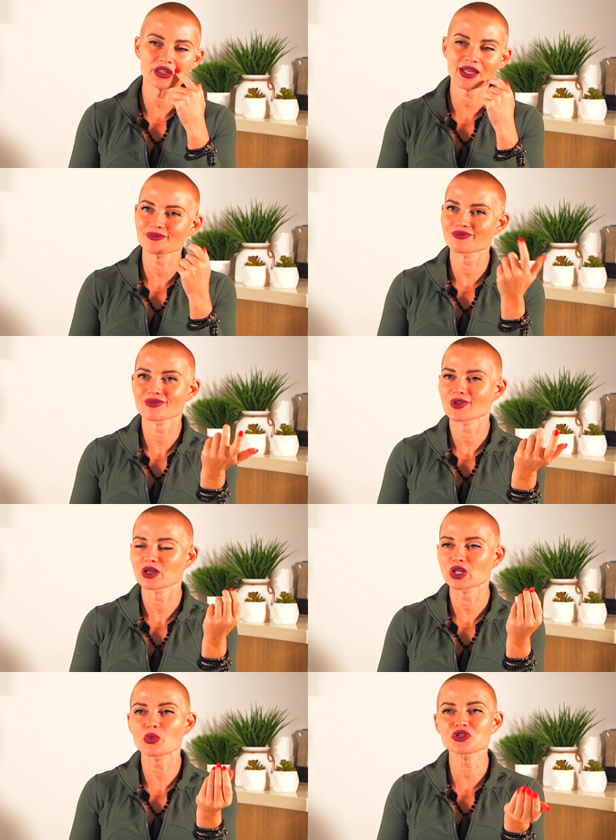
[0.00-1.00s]
like,
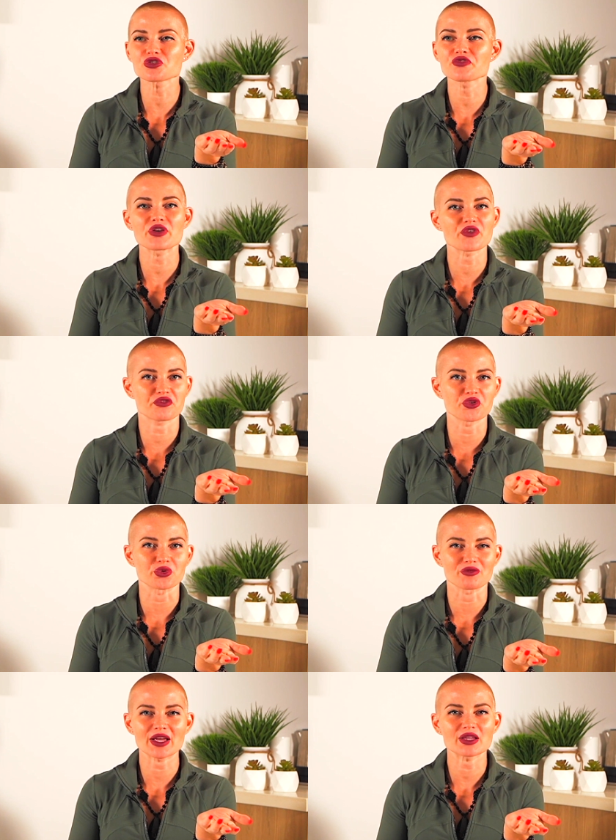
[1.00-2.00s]
like, what's your favorite food, right?